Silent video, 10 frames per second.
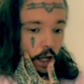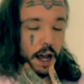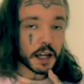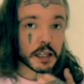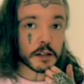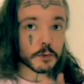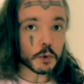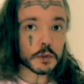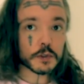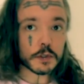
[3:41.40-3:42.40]
I have
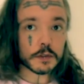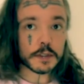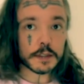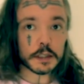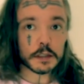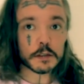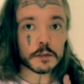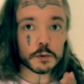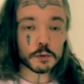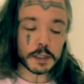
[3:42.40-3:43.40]
also seen
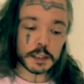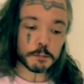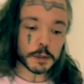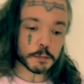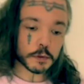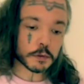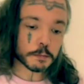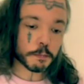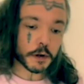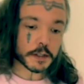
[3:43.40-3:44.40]
too many people
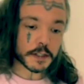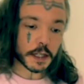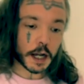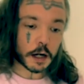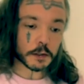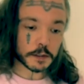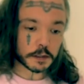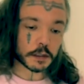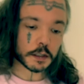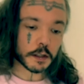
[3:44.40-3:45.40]
passing out in
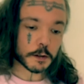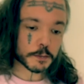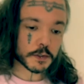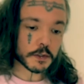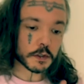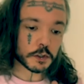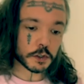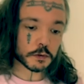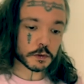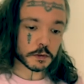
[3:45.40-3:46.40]
the clubs
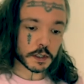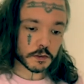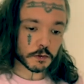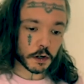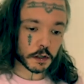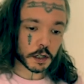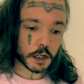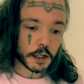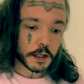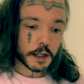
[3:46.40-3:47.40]
due to this drug.
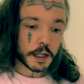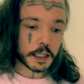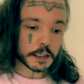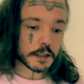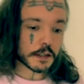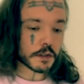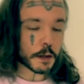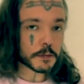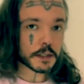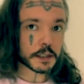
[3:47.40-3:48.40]
And this is
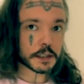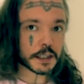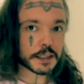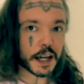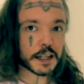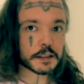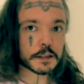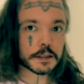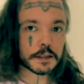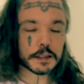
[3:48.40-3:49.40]
something that
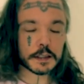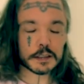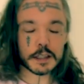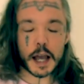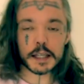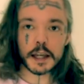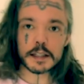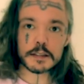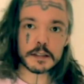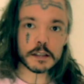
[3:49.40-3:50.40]
I
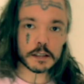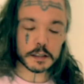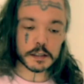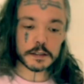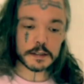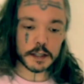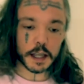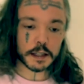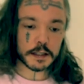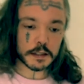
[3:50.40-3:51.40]
hate seeing this,
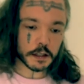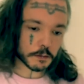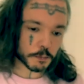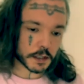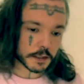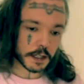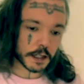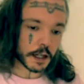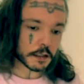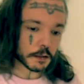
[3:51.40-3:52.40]
and that's not because I
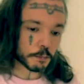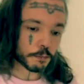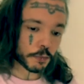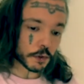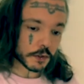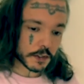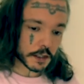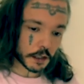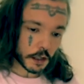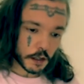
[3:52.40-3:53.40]
hate the
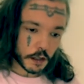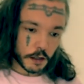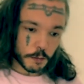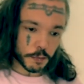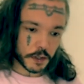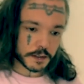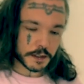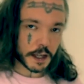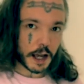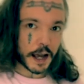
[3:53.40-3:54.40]
person, but
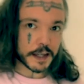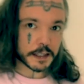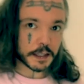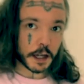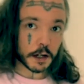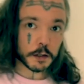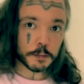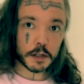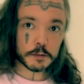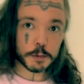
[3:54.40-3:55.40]
I care
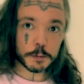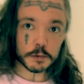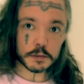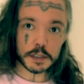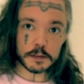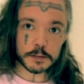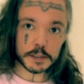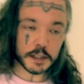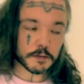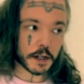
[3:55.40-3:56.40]
about people
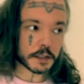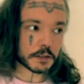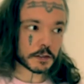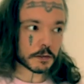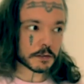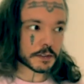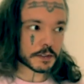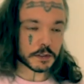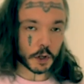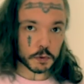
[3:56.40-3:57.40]
even if I don't
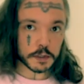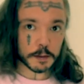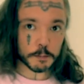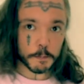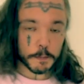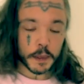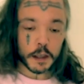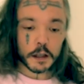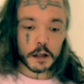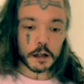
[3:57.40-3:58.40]
know them,
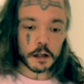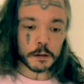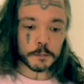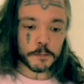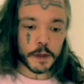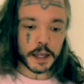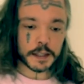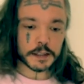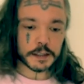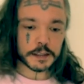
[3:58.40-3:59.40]

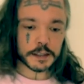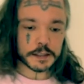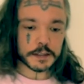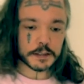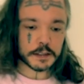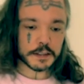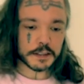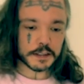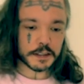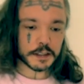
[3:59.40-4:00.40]
and that's
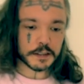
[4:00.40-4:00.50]
just not